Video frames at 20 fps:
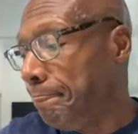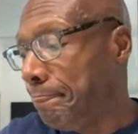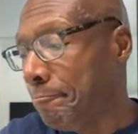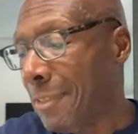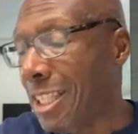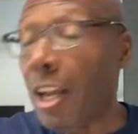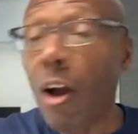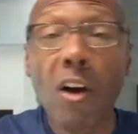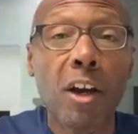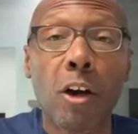
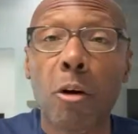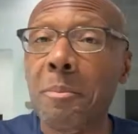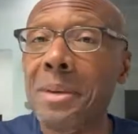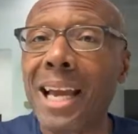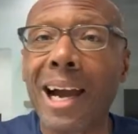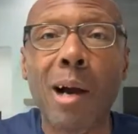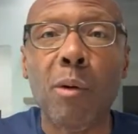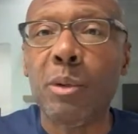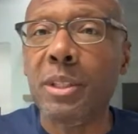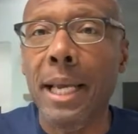Y'all help me
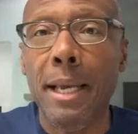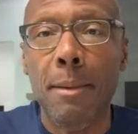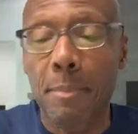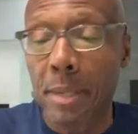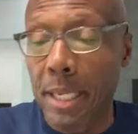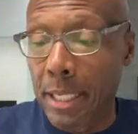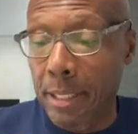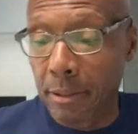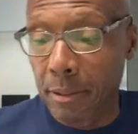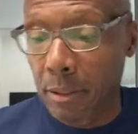out with that,
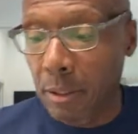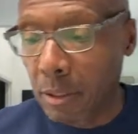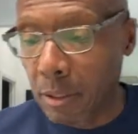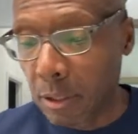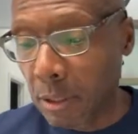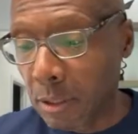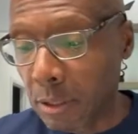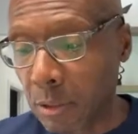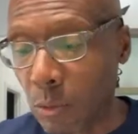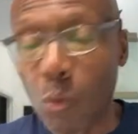man.
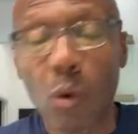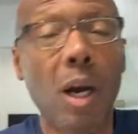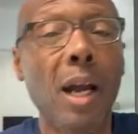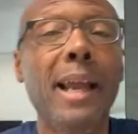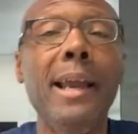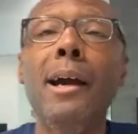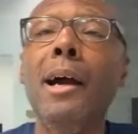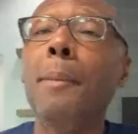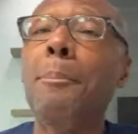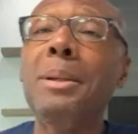
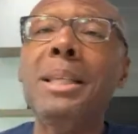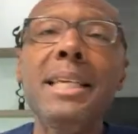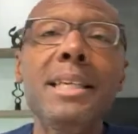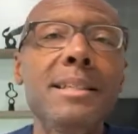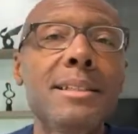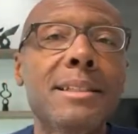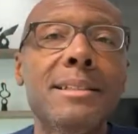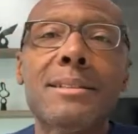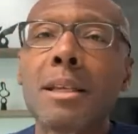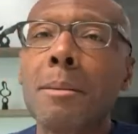
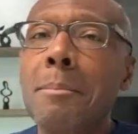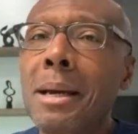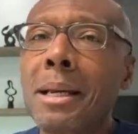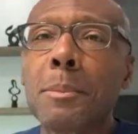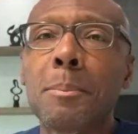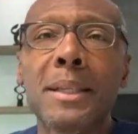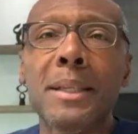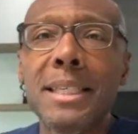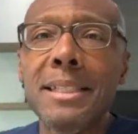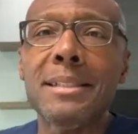Please, somebody
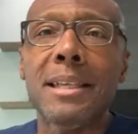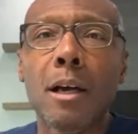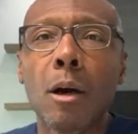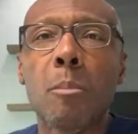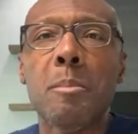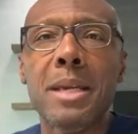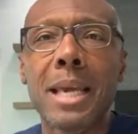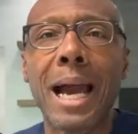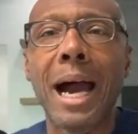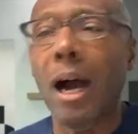please help
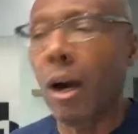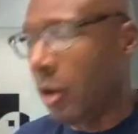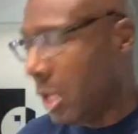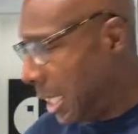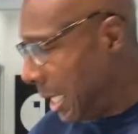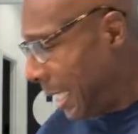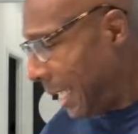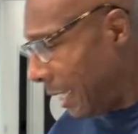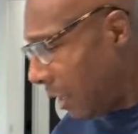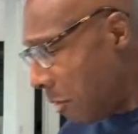me out.
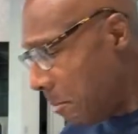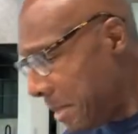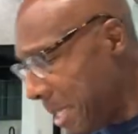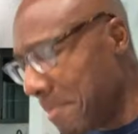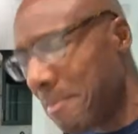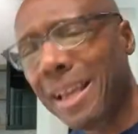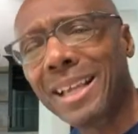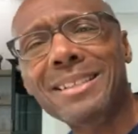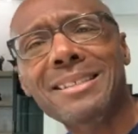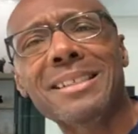Help me
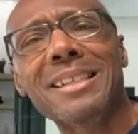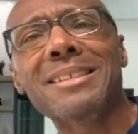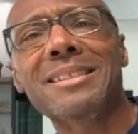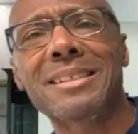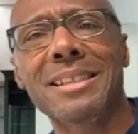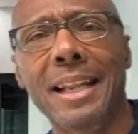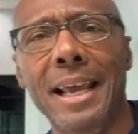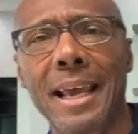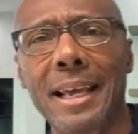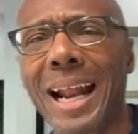make sense
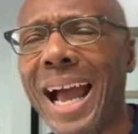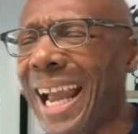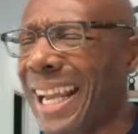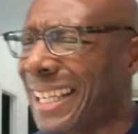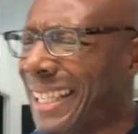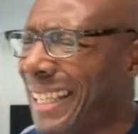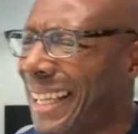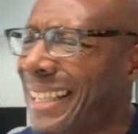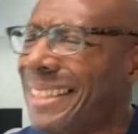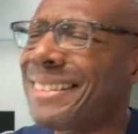of that.
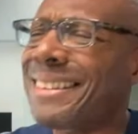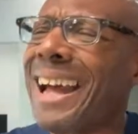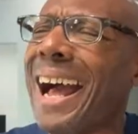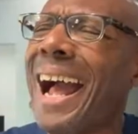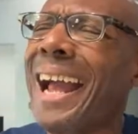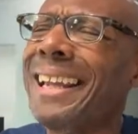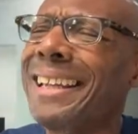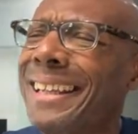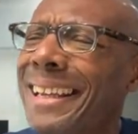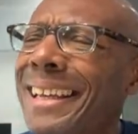I get,
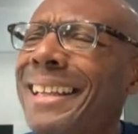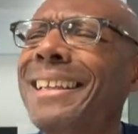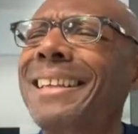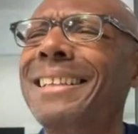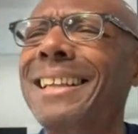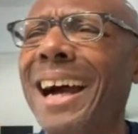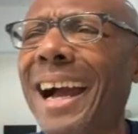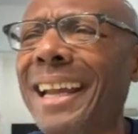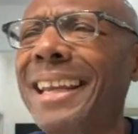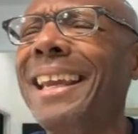I get
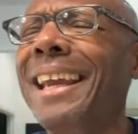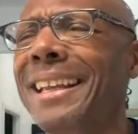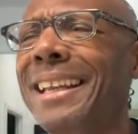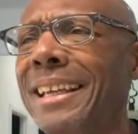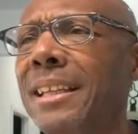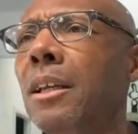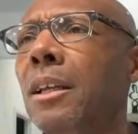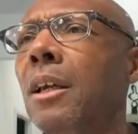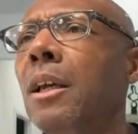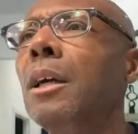it, I get
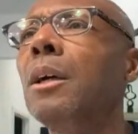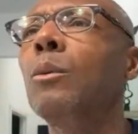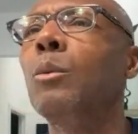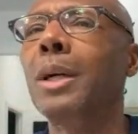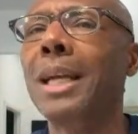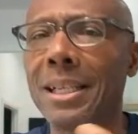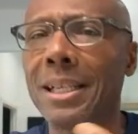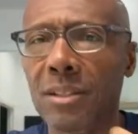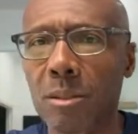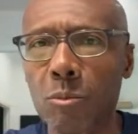it. We
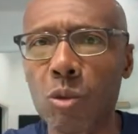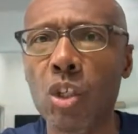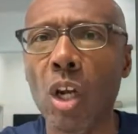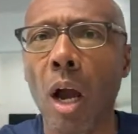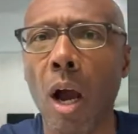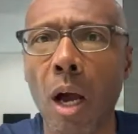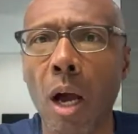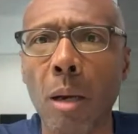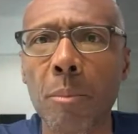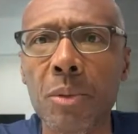got some
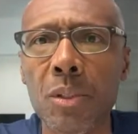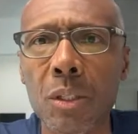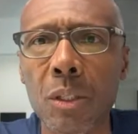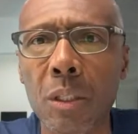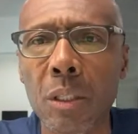jobs.